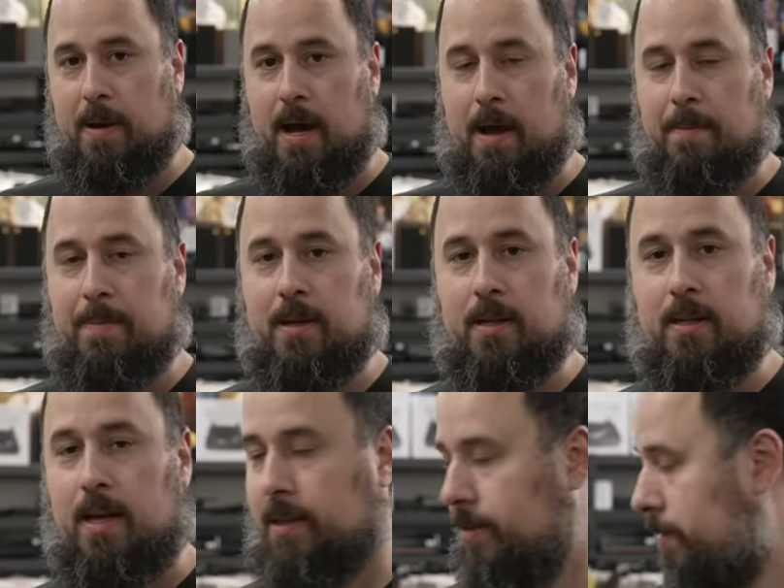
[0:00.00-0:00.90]
hop and a
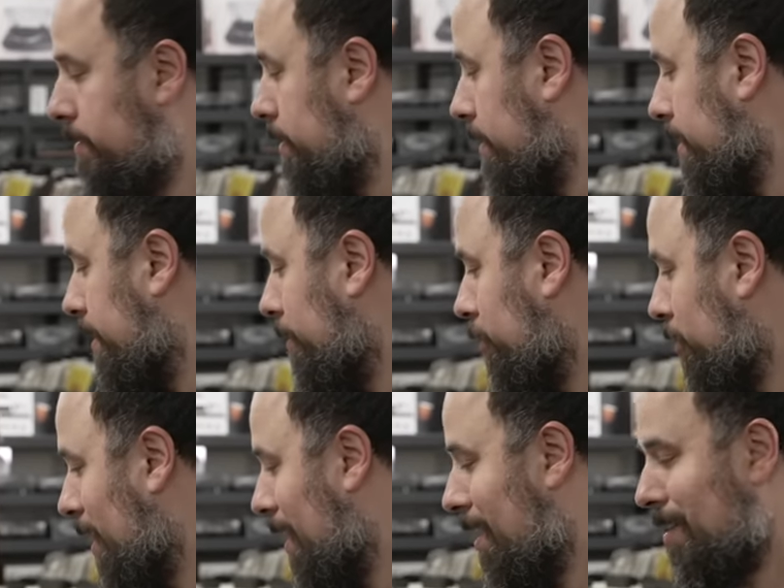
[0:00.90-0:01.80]
lot uh,
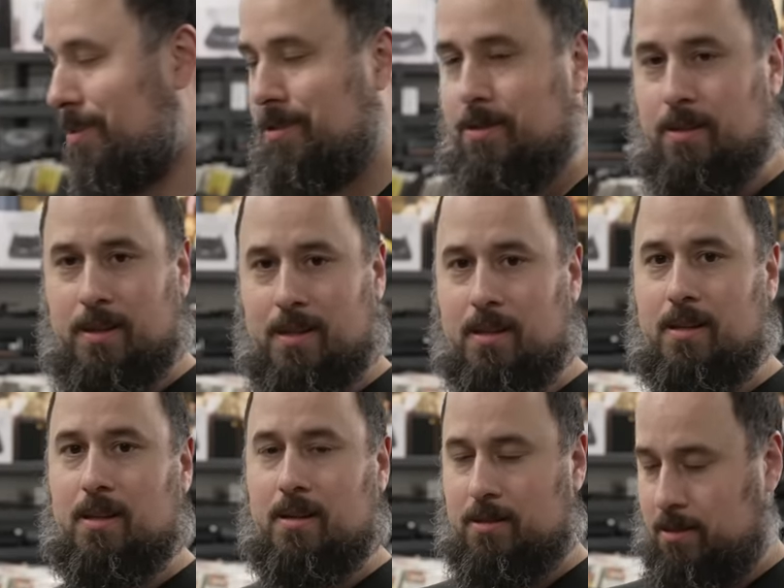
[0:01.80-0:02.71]
jazz, the little,
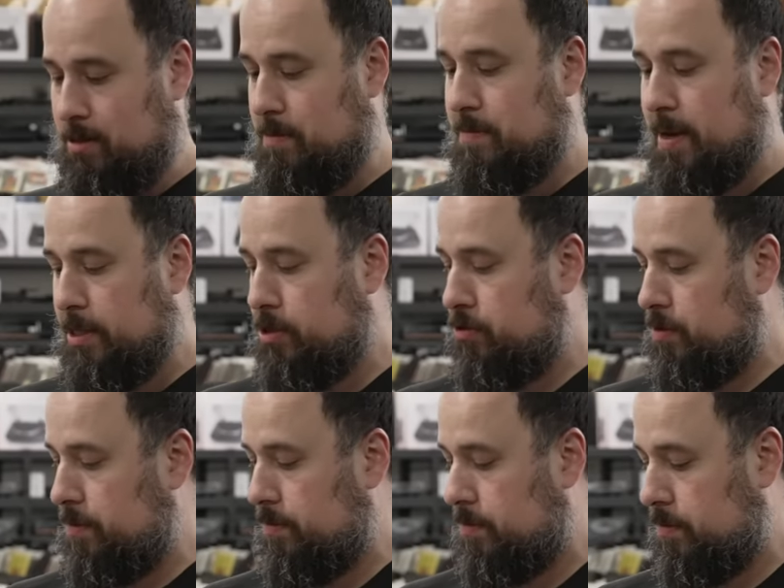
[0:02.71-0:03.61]
you know, so some
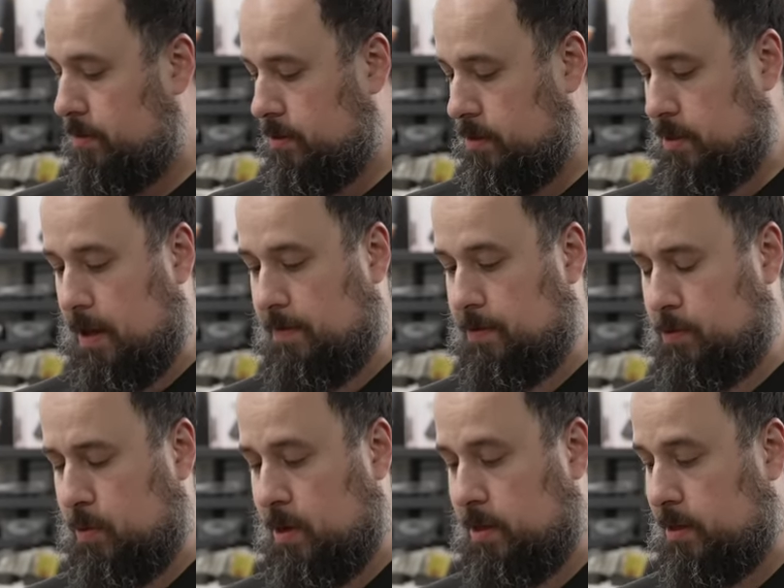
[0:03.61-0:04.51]
mainstream stuff as
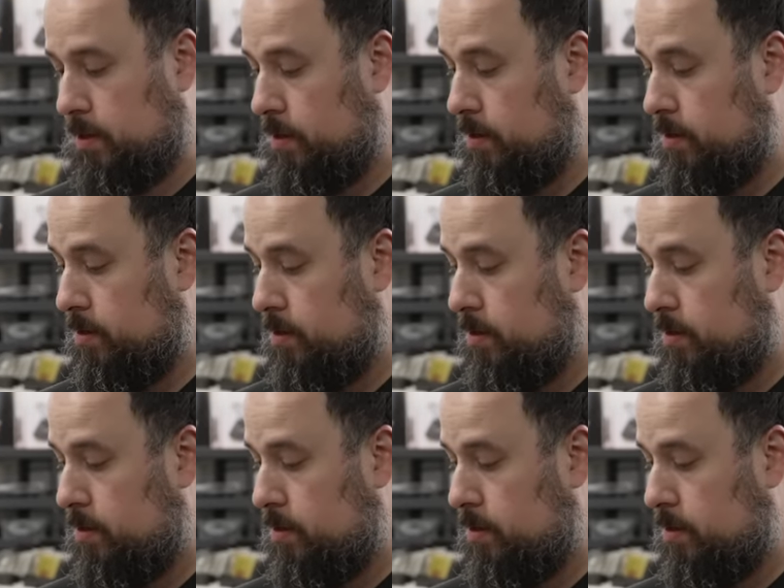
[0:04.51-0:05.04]
well in here